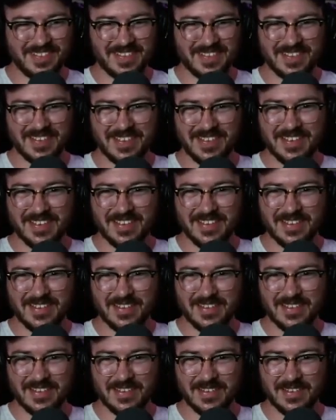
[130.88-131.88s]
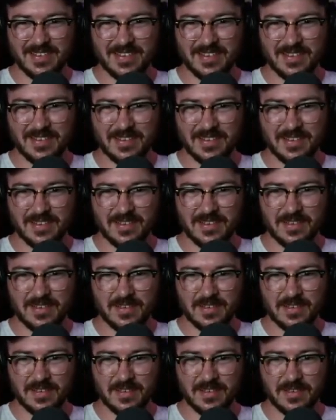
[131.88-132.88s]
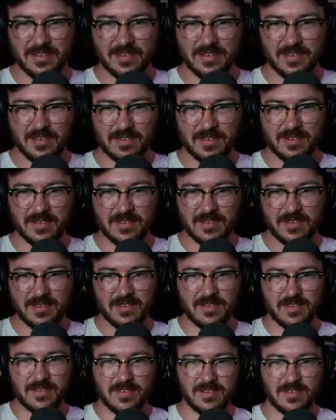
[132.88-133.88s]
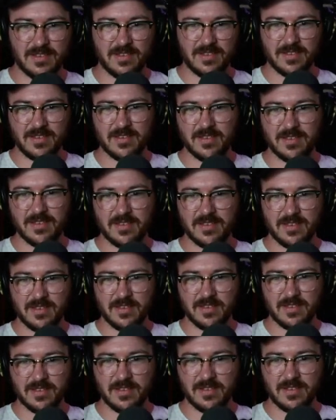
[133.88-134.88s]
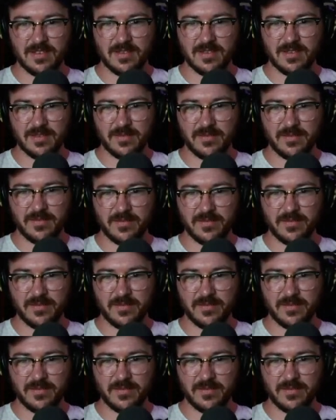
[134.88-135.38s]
[no speech]